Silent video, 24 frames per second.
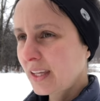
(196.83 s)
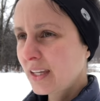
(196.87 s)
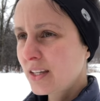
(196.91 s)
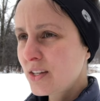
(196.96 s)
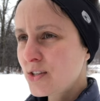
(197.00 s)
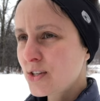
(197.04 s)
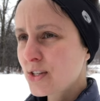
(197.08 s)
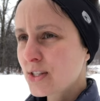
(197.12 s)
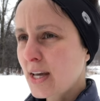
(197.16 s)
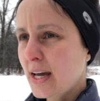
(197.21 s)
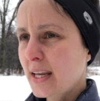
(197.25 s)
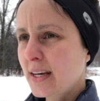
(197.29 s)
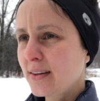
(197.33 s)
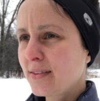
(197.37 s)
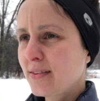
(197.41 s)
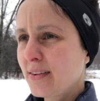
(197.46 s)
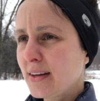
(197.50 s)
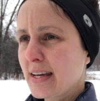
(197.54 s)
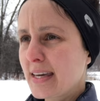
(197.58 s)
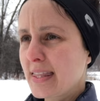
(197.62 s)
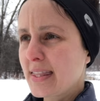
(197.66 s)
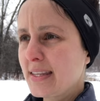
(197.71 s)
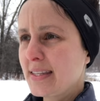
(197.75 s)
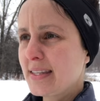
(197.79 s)
it's just kind of
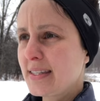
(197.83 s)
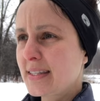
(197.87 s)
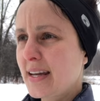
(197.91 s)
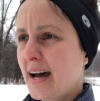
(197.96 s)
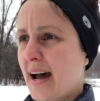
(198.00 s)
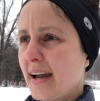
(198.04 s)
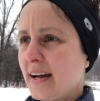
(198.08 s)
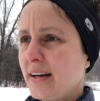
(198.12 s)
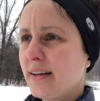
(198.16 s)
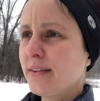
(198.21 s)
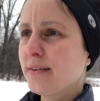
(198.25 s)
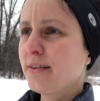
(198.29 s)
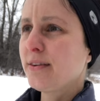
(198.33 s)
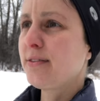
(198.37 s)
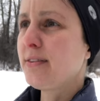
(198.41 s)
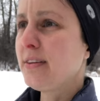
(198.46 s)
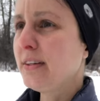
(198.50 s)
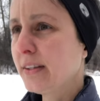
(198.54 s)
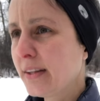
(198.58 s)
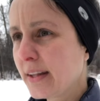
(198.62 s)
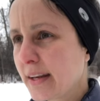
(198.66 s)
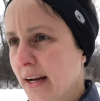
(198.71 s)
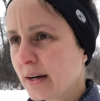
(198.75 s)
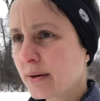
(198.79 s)
like the style, the
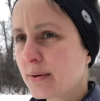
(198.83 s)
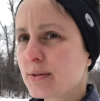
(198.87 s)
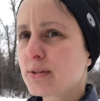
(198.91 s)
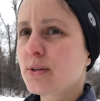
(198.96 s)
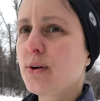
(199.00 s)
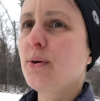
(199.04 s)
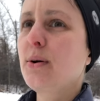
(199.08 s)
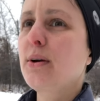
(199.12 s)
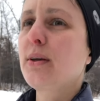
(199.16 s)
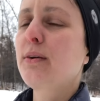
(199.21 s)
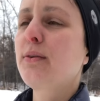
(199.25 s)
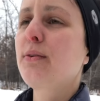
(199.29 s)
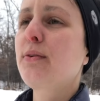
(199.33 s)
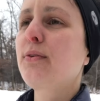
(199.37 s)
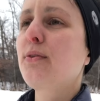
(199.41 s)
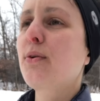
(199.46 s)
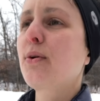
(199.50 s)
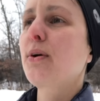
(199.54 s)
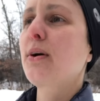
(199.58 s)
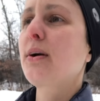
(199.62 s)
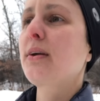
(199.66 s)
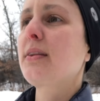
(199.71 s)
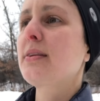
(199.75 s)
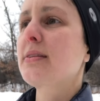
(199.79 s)
feel that I was going
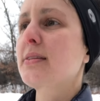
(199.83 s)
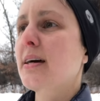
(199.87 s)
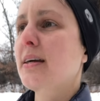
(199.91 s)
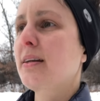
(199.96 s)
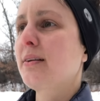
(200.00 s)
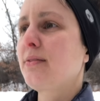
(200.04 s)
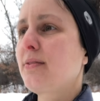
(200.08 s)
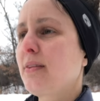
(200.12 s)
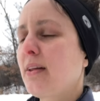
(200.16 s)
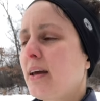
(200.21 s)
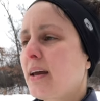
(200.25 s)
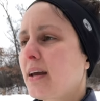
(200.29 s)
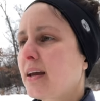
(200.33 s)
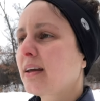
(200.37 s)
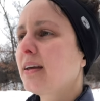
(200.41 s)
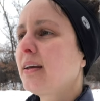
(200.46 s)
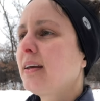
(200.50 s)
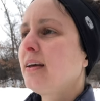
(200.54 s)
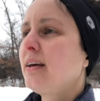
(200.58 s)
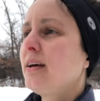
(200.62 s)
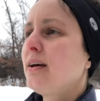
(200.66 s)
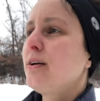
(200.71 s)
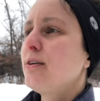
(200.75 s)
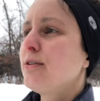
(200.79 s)
for, this kind of like
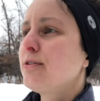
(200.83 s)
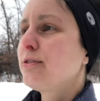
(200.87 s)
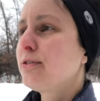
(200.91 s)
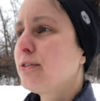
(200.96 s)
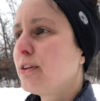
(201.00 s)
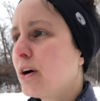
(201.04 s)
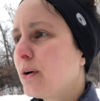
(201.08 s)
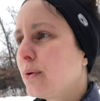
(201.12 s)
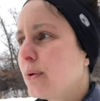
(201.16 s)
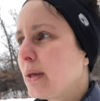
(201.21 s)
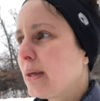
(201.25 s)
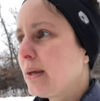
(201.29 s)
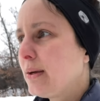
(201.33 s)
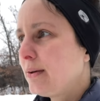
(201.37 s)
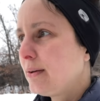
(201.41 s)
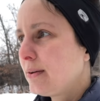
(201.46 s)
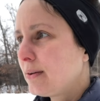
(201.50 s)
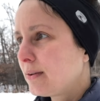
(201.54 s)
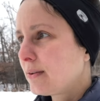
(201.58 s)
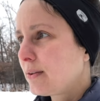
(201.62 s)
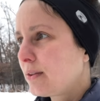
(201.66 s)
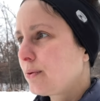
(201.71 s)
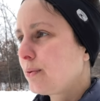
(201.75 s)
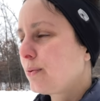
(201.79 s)

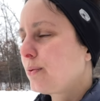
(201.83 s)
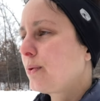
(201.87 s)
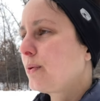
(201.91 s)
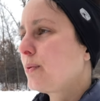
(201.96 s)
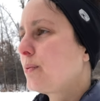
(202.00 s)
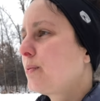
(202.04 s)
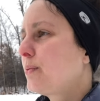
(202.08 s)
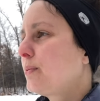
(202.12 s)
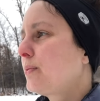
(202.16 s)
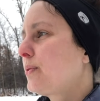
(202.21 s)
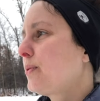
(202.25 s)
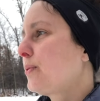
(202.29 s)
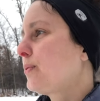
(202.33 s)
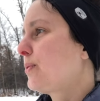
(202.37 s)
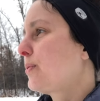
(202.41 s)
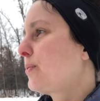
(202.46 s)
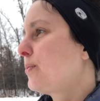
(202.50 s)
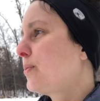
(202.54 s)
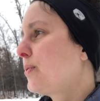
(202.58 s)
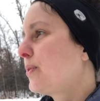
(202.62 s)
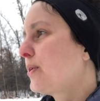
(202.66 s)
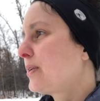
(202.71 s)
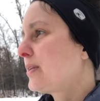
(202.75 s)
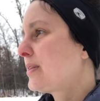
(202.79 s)
flowy through the through the
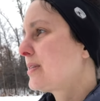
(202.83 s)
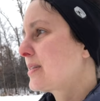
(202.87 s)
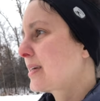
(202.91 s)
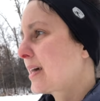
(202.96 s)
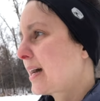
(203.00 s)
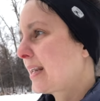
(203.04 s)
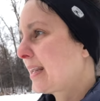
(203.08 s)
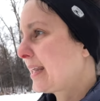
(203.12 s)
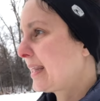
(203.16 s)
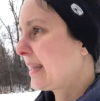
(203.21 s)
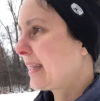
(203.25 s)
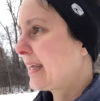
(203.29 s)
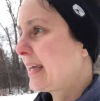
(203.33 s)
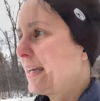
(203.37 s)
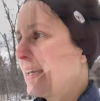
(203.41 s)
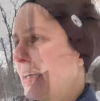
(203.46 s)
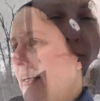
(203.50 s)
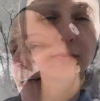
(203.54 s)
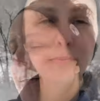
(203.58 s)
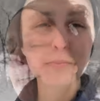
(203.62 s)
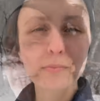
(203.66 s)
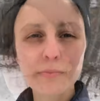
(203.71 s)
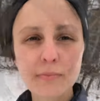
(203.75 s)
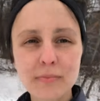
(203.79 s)
woods kind of
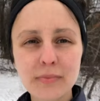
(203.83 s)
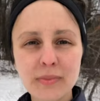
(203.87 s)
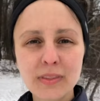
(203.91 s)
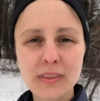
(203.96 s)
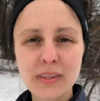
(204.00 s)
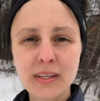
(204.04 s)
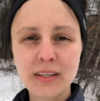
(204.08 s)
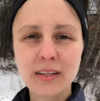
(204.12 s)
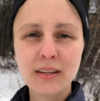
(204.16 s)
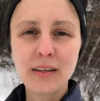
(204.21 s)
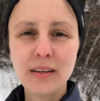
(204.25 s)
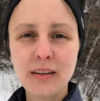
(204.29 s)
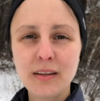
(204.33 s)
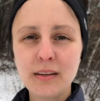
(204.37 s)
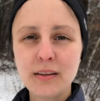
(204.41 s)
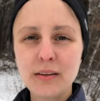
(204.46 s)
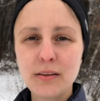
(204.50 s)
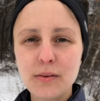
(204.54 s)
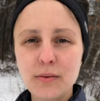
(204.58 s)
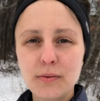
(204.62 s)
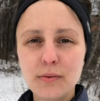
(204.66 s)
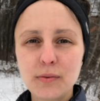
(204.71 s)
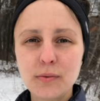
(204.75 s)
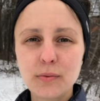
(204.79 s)
thing.
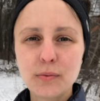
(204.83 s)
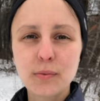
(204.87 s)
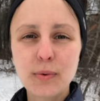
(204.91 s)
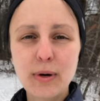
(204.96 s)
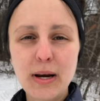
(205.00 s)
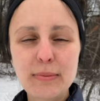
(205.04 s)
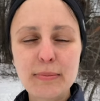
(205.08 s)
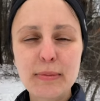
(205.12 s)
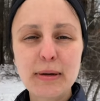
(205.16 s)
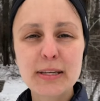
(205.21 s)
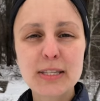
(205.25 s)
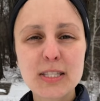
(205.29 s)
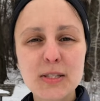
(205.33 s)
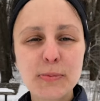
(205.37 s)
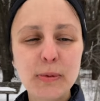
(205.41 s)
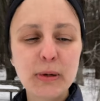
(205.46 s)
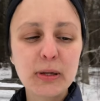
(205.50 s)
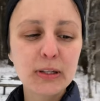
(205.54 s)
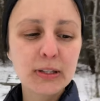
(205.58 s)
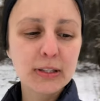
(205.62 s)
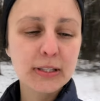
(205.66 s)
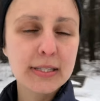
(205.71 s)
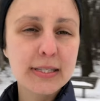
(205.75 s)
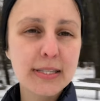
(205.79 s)
What I'm
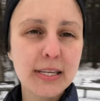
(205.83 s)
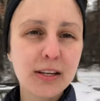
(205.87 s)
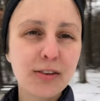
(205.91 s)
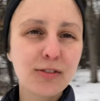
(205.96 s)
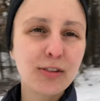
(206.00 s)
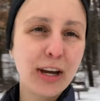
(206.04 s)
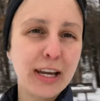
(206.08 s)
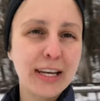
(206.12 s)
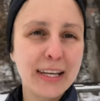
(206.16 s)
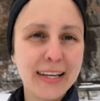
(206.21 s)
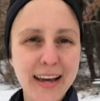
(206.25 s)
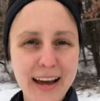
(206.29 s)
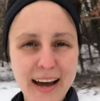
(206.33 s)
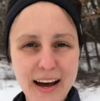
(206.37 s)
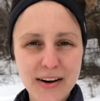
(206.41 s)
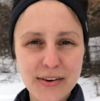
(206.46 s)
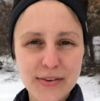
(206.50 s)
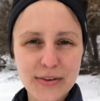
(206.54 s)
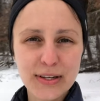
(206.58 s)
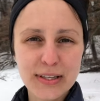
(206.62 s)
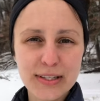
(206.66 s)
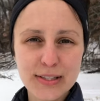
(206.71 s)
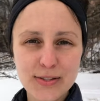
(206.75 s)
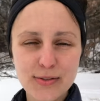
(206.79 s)
experiencing right
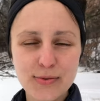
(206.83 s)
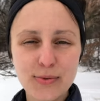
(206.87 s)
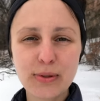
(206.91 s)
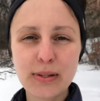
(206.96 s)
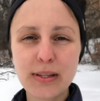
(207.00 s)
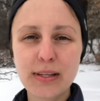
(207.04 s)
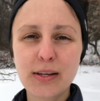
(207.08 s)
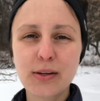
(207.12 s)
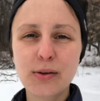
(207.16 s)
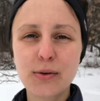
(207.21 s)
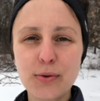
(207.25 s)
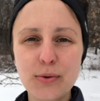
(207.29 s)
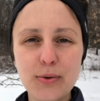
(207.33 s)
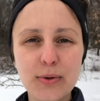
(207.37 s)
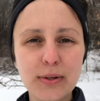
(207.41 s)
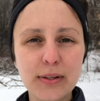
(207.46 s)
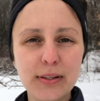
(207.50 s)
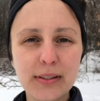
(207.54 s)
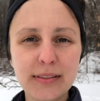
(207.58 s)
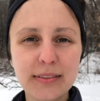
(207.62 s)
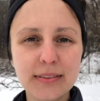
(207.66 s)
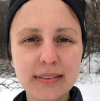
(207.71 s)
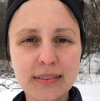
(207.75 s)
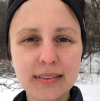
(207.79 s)
now is really
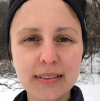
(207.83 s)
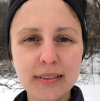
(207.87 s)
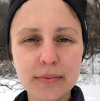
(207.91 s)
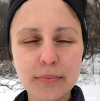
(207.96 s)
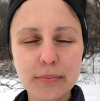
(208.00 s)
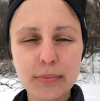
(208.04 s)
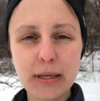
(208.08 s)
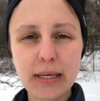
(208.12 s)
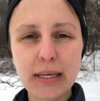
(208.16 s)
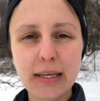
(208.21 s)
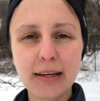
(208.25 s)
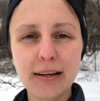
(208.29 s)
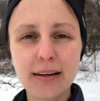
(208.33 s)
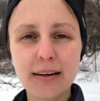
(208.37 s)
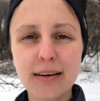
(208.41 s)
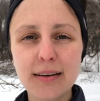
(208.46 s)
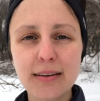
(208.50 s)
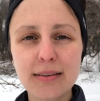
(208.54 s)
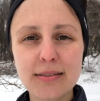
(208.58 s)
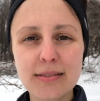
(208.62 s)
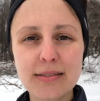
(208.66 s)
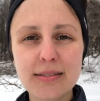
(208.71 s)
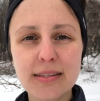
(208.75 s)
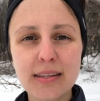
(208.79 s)
cool
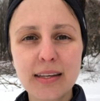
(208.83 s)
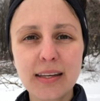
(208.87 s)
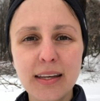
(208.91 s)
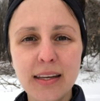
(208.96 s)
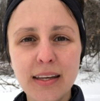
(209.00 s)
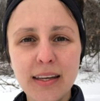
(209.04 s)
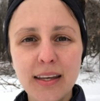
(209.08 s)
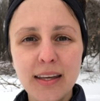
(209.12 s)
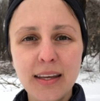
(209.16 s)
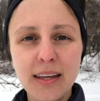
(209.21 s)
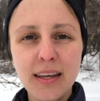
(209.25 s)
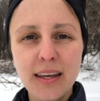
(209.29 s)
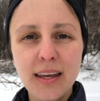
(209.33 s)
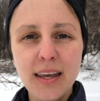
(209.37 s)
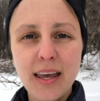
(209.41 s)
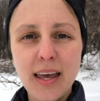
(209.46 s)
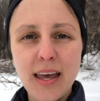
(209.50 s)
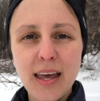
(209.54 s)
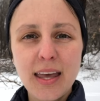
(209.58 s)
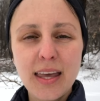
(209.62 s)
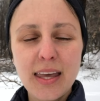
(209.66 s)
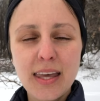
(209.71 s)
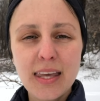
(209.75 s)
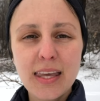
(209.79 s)
because
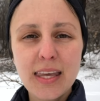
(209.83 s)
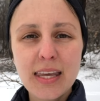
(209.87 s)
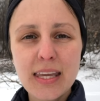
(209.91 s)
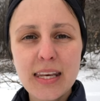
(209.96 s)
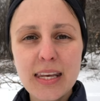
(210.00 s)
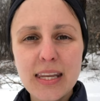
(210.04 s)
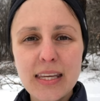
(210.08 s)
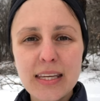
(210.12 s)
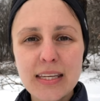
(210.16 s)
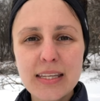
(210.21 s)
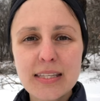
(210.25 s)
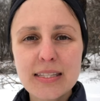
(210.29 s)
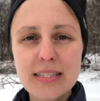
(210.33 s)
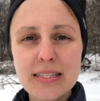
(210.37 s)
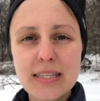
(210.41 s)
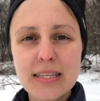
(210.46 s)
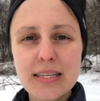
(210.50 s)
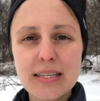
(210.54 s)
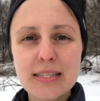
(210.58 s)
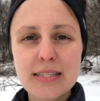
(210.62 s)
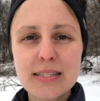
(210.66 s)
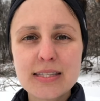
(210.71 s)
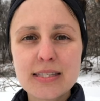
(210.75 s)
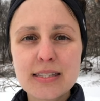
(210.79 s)
it is
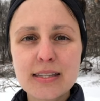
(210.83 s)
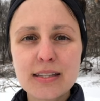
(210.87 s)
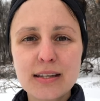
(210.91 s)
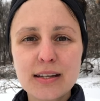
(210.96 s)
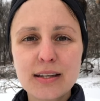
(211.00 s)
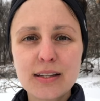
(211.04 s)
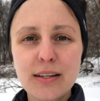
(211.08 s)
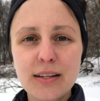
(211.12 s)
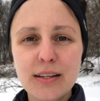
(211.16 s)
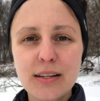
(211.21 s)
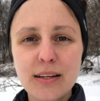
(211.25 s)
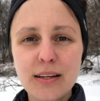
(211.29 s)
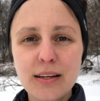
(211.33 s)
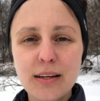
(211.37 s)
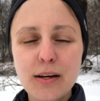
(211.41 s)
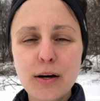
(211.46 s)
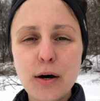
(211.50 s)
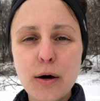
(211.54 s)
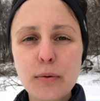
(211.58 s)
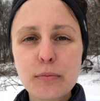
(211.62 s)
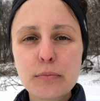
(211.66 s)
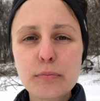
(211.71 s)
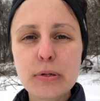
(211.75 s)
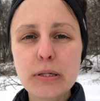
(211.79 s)
this
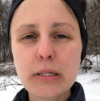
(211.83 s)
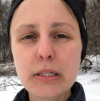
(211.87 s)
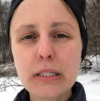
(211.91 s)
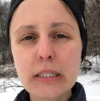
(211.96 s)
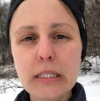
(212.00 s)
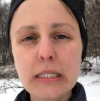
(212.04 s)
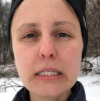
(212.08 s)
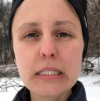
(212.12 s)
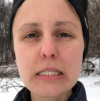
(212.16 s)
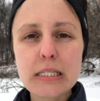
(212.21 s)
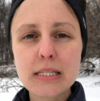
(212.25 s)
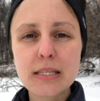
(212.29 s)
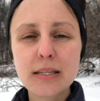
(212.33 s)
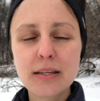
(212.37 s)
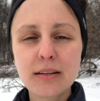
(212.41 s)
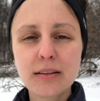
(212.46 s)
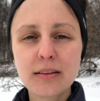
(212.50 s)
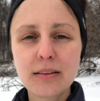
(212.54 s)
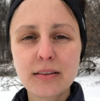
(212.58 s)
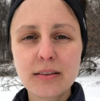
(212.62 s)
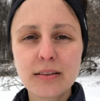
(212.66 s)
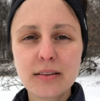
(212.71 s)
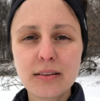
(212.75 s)
complete